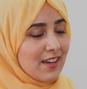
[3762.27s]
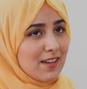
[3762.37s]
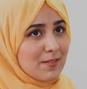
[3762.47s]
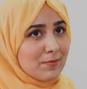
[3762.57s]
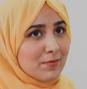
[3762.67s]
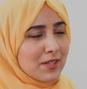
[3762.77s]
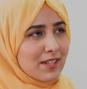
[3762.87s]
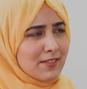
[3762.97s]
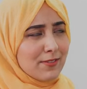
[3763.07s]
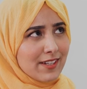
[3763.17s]
In
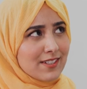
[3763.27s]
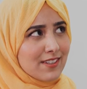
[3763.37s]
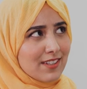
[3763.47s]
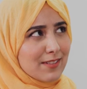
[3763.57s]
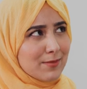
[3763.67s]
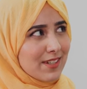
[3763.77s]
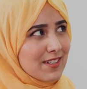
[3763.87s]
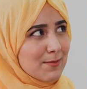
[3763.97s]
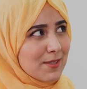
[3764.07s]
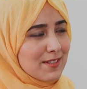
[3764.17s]
fact, I think it might
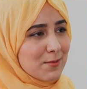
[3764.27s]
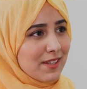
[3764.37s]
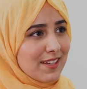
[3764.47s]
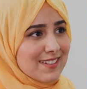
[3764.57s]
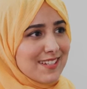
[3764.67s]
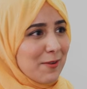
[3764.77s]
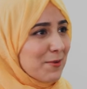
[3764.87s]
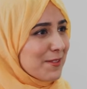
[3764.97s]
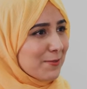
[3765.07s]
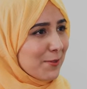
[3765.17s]
actually be this weekend. I
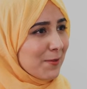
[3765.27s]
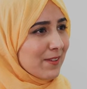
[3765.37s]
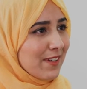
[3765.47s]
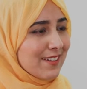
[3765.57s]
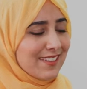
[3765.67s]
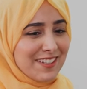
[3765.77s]
wasn't involved with that.